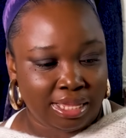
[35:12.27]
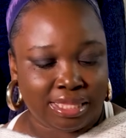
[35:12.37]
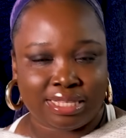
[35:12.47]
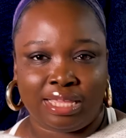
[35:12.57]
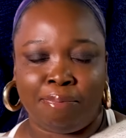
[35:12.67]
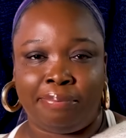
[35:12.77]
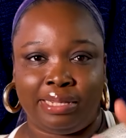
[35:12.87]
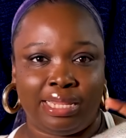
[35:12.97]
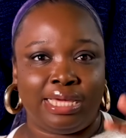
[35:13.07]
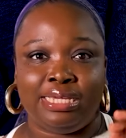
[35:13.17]
It's like
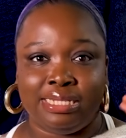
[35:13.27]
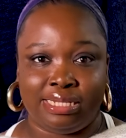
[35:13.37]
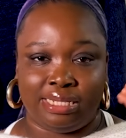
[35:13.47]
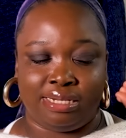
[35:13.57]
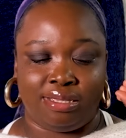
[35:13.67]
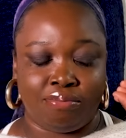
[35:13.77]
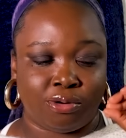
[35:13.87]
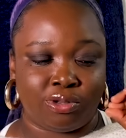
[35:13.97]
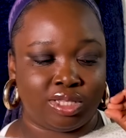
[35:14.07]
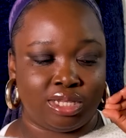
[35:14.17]
blinding in
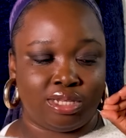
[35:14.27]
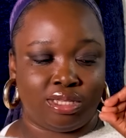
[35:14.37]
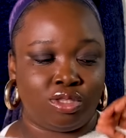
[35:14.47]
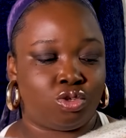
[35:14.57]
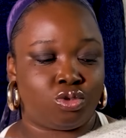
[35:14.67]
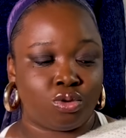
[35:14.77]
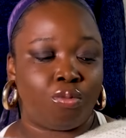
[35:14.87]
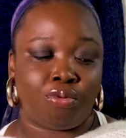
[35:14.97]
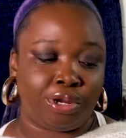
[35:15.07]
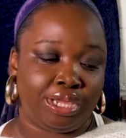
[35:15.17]
person. It's so
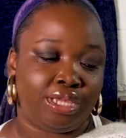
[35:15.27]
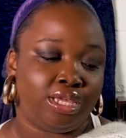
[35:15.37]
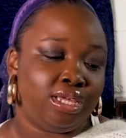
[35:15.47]
bright.